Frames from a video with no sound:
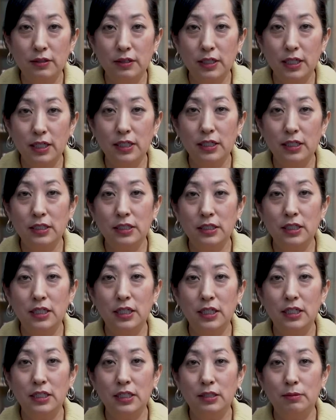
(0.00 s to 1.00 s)
in
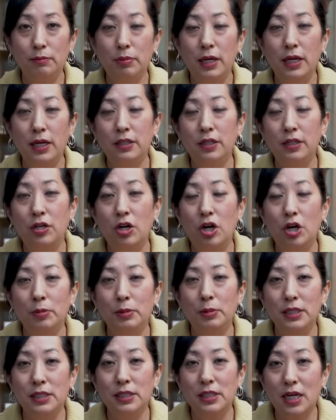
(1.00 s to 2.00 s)
in Playa del Carmen
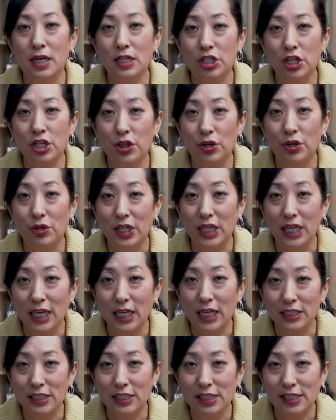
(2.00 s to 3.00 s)
is Calle
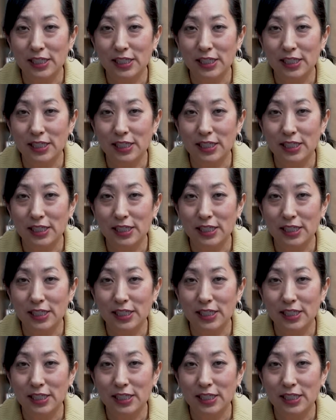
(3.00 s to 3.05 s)
38